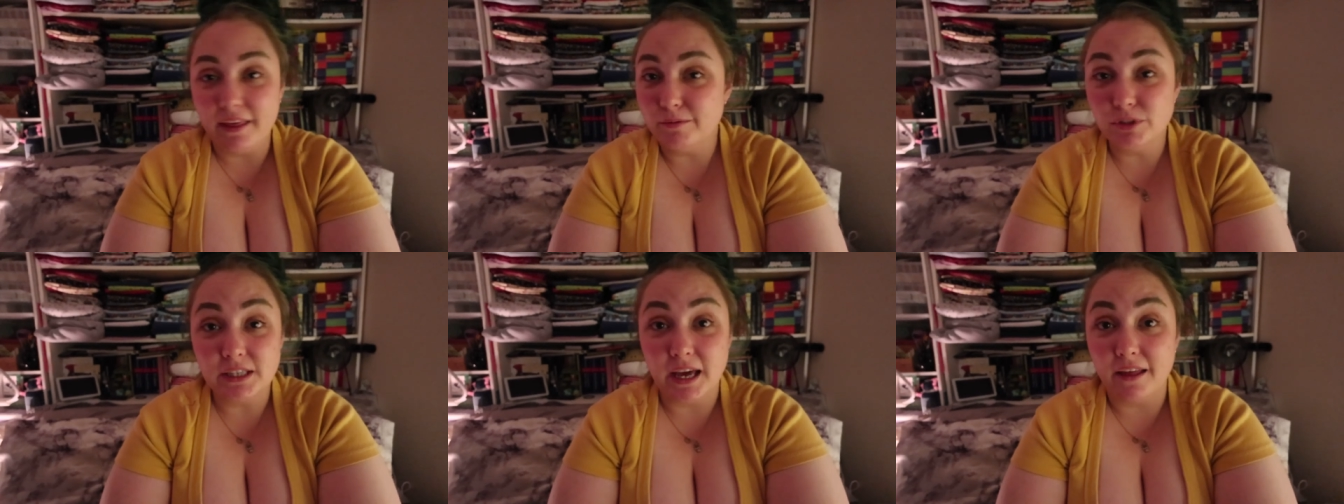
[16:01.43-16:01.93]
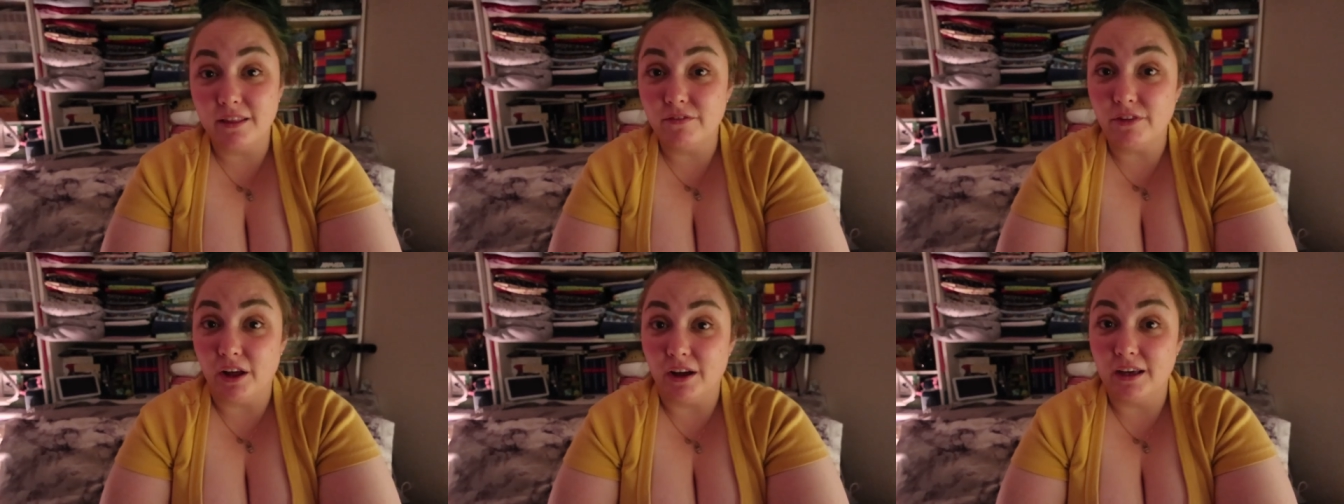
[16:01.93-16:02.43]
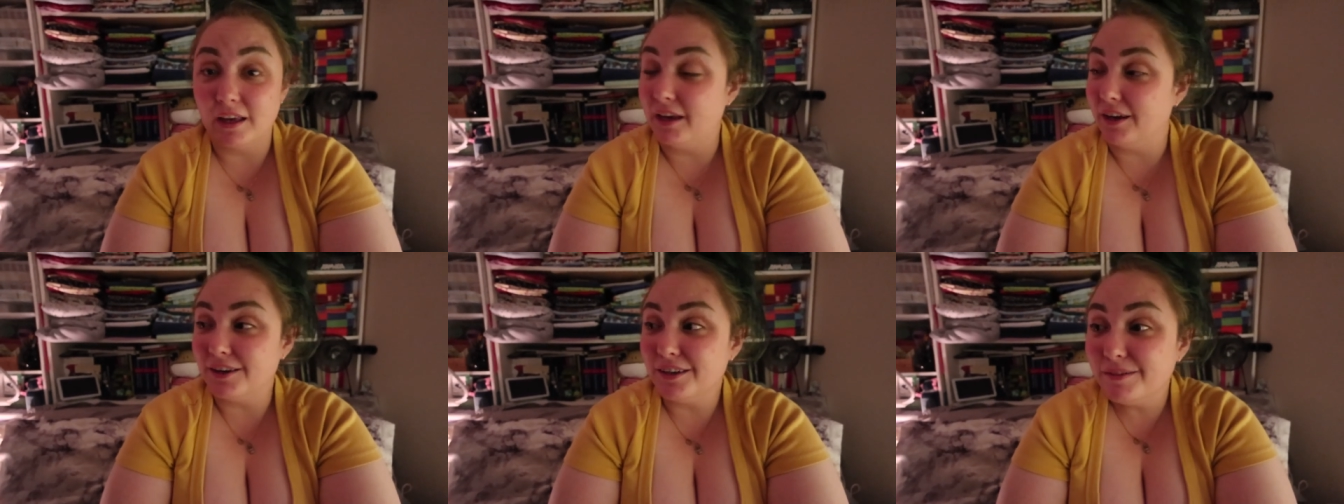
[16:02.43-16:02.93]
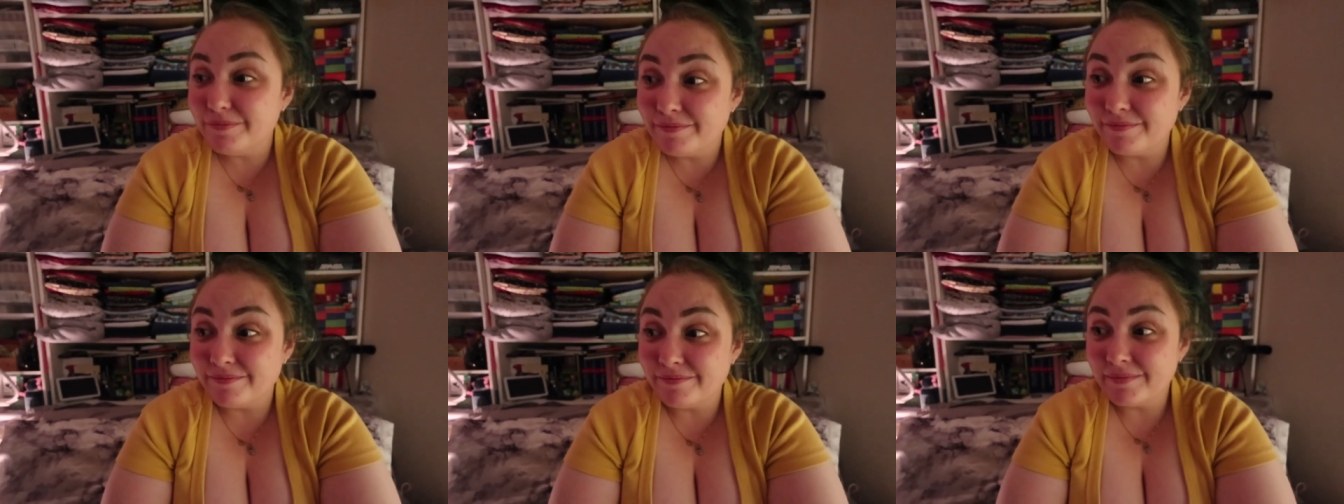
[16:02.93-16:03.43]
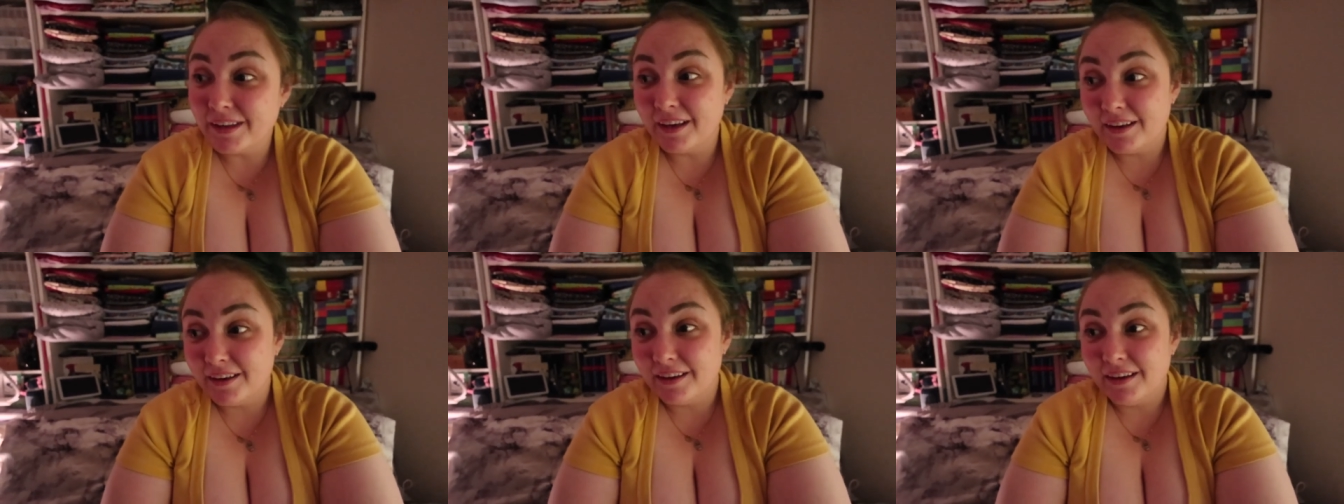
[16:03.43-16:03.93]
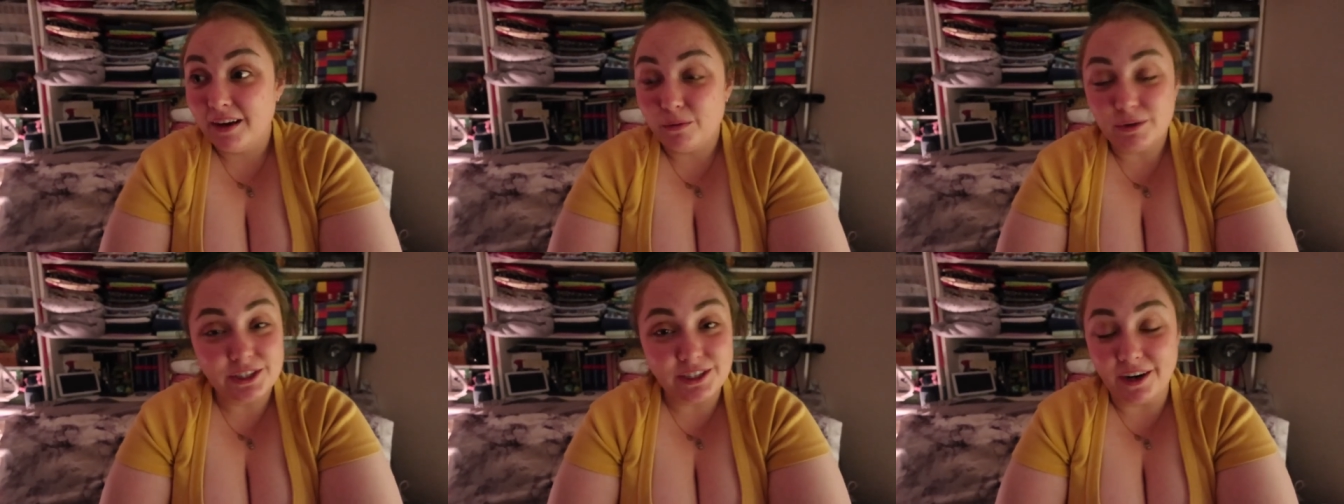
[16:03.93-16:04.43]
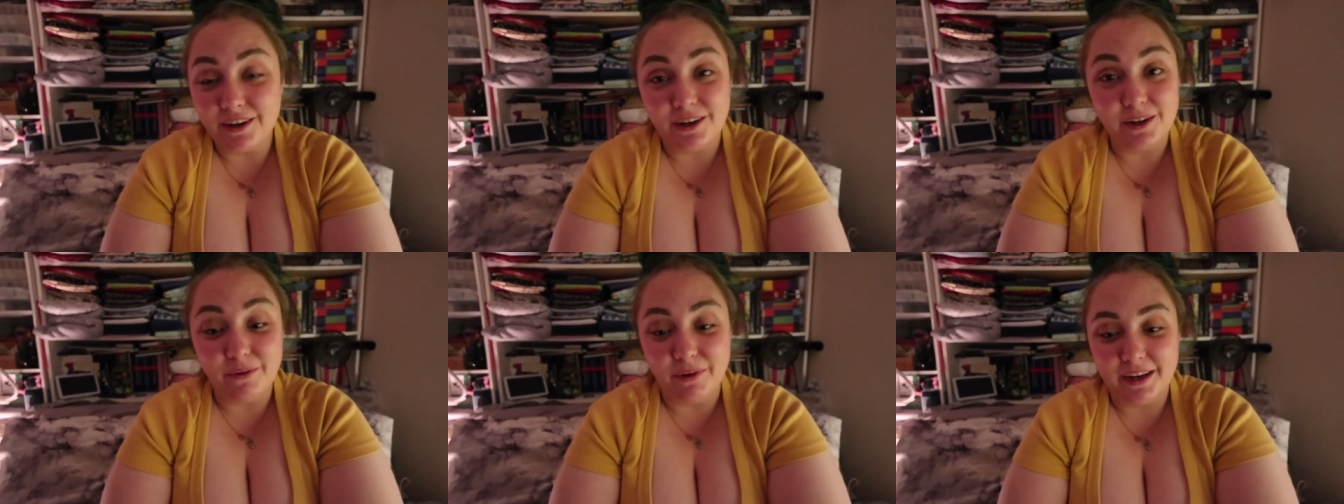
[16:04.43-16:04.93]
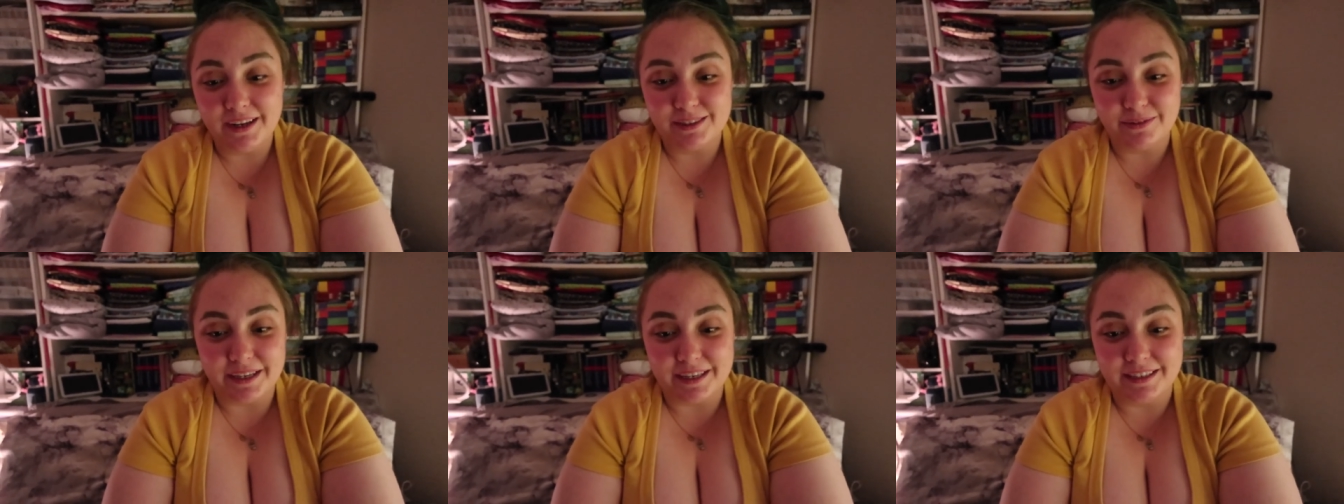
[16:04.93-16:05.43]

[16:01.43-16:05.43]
I think I'm just going to end the vlog here. We'll start a new one as we